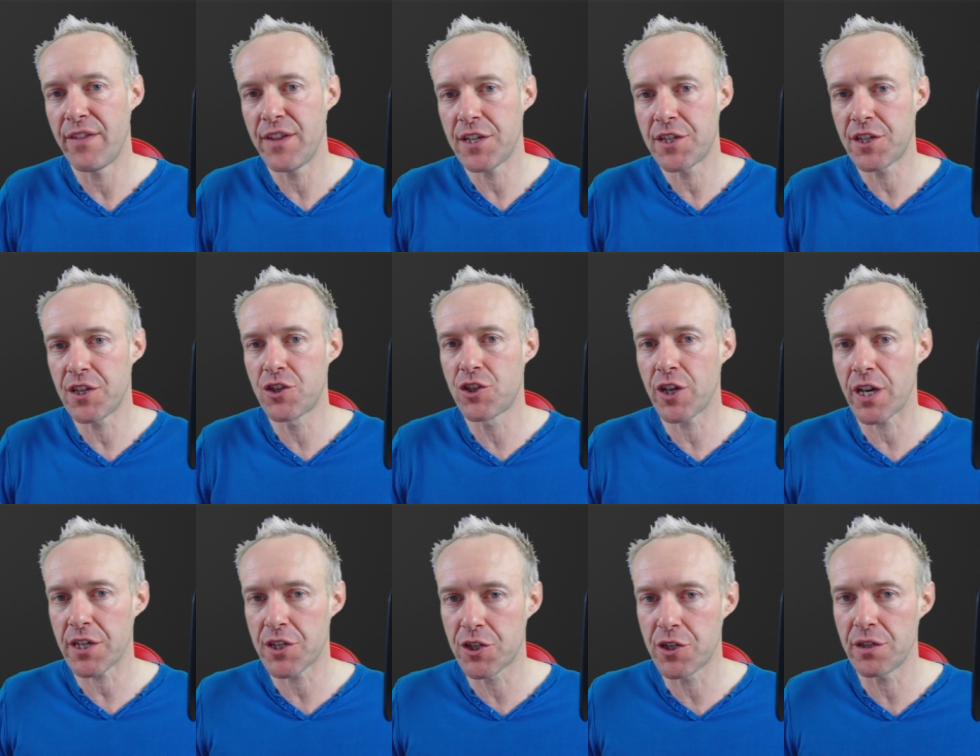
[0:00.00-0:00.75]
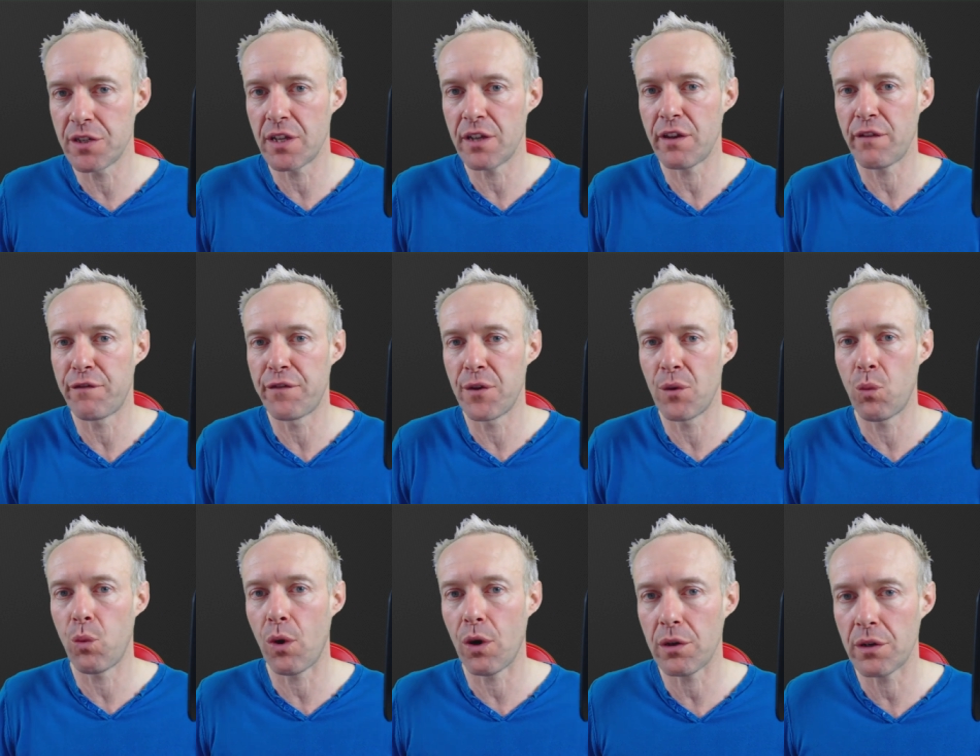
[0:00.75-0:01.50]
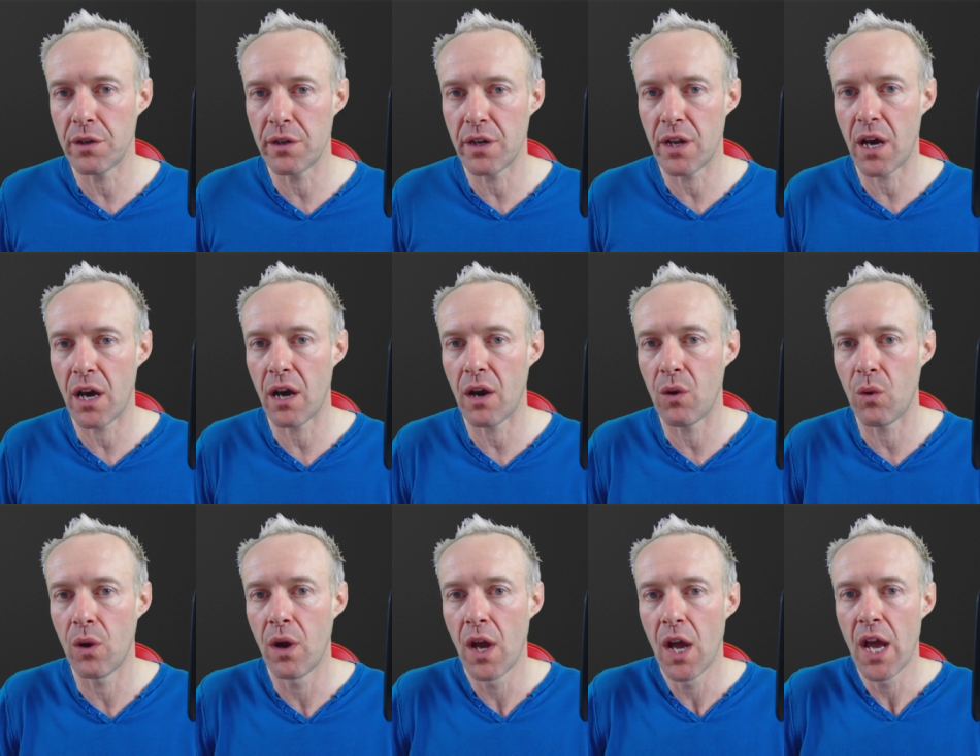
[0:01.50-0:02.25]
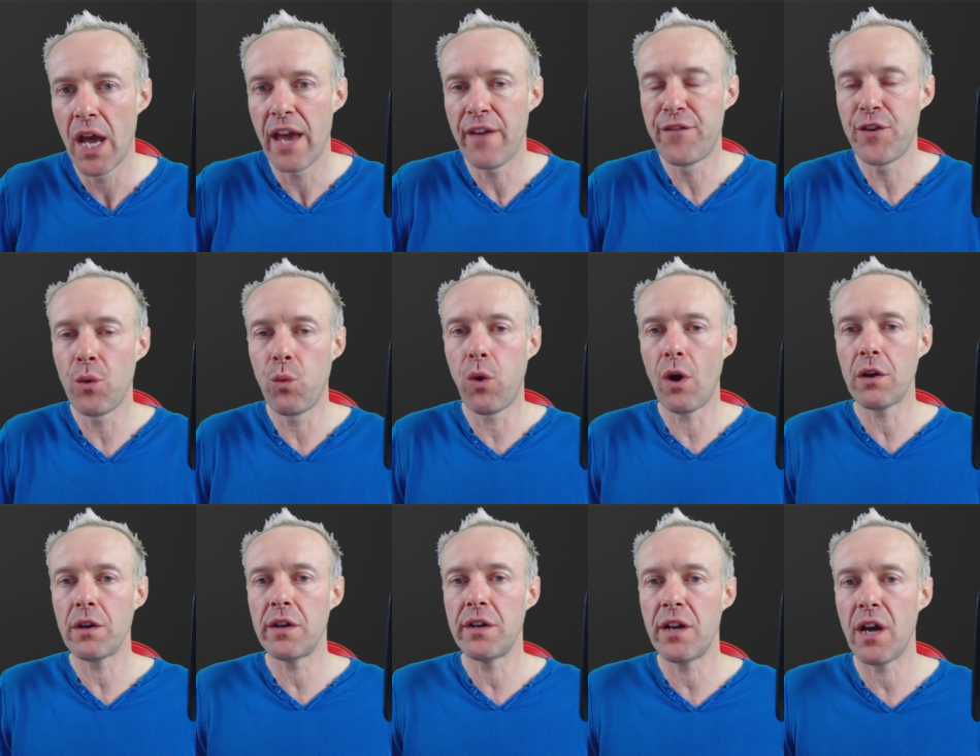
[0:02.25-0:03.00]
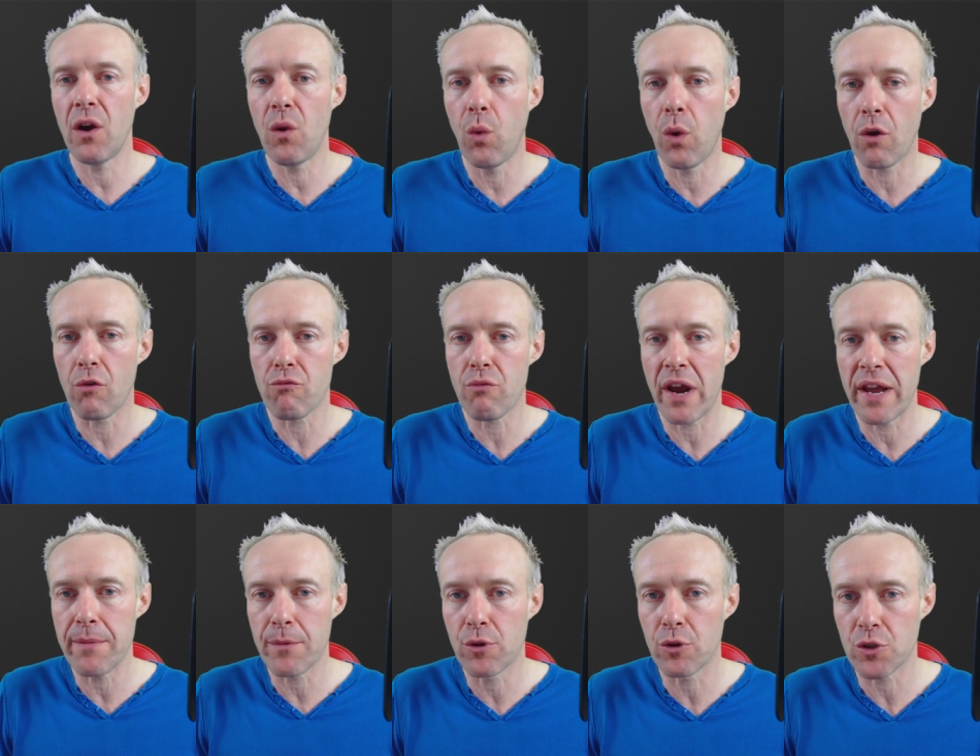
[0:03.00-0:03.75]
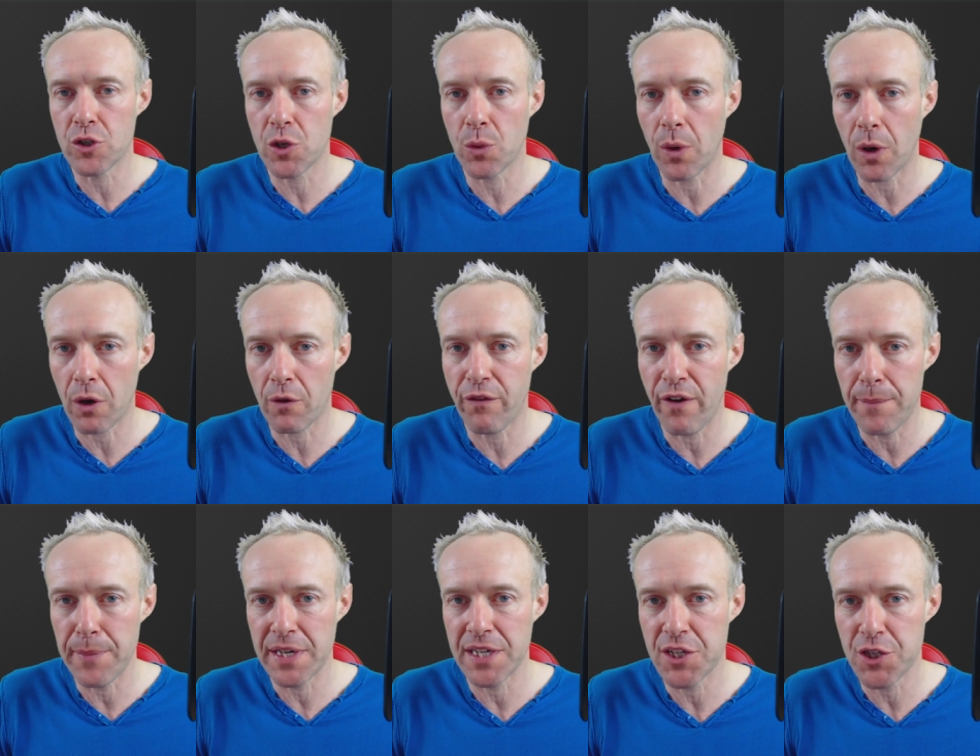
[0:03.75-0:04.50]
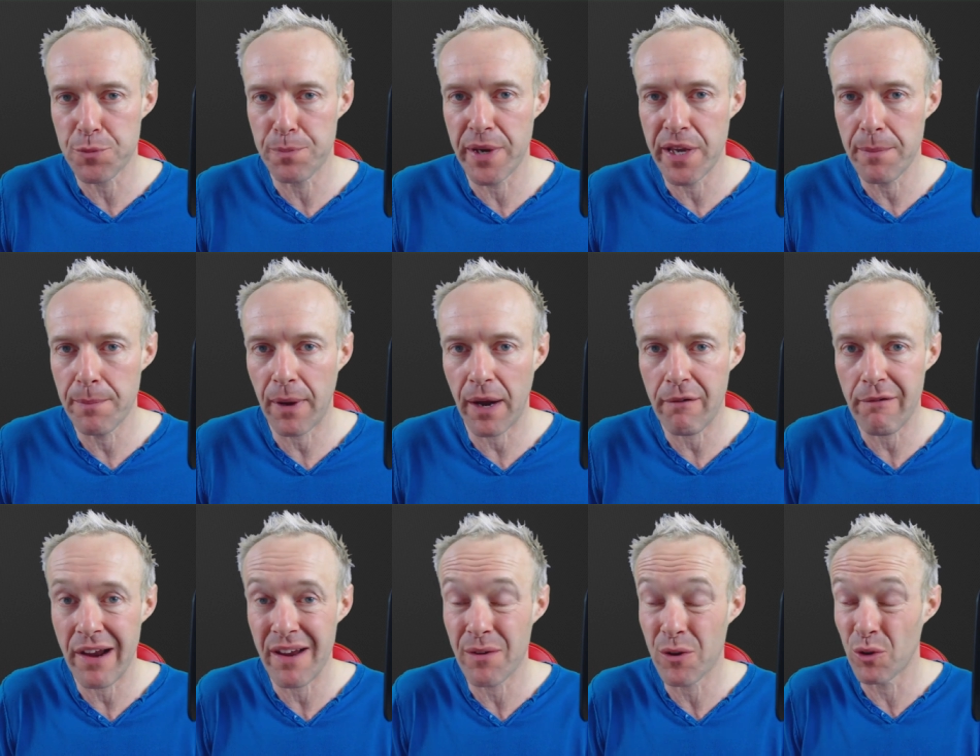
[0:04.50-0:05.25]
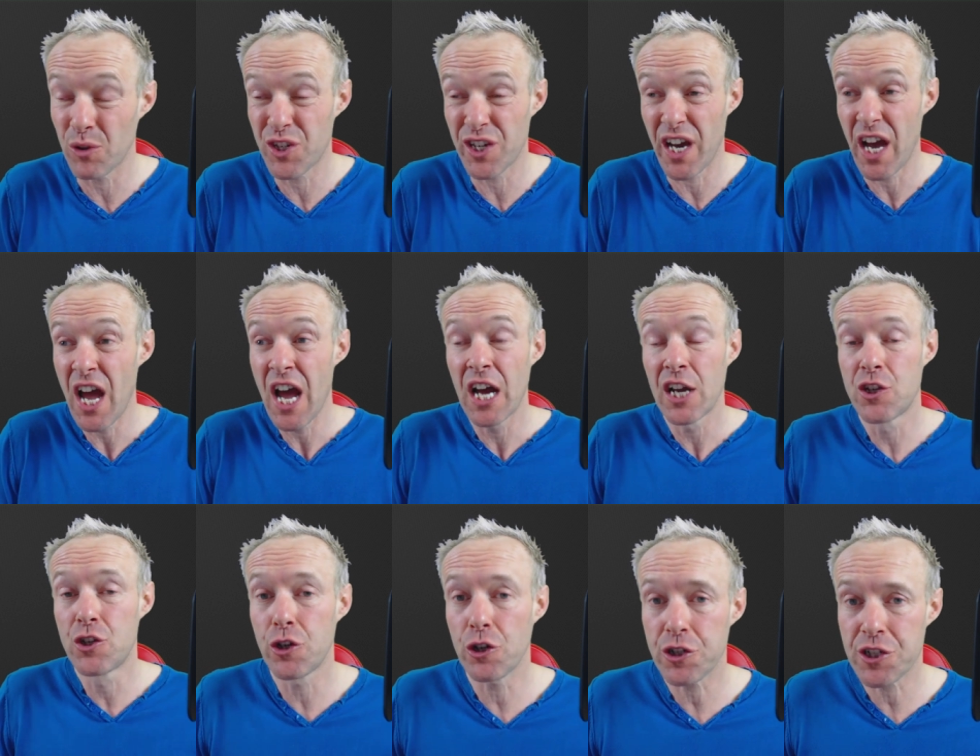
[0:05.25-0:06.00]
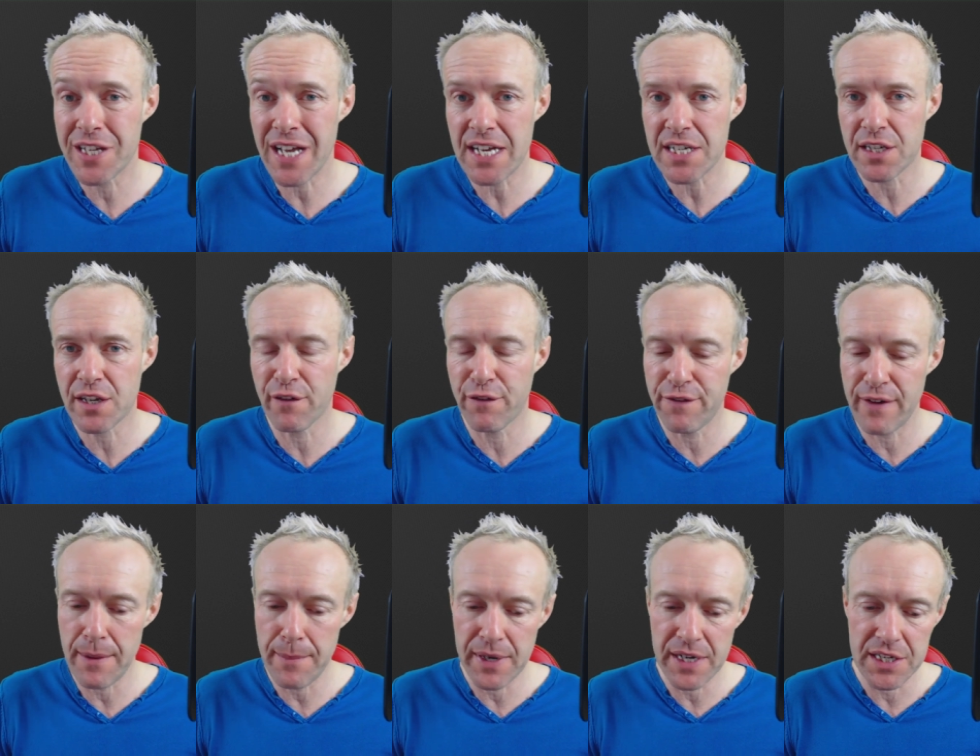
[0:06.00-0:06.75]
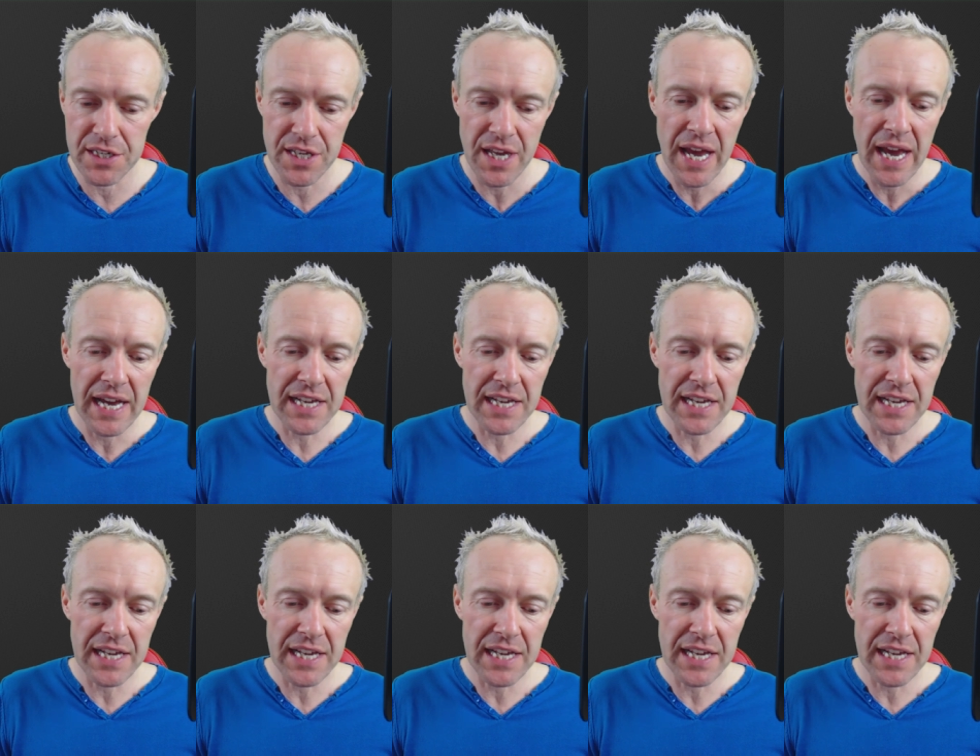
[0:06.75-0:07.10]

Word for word: This suggestion that if you want to know, if you want to know what rape culture, what feminists mean by rape culture, just ask a feminist.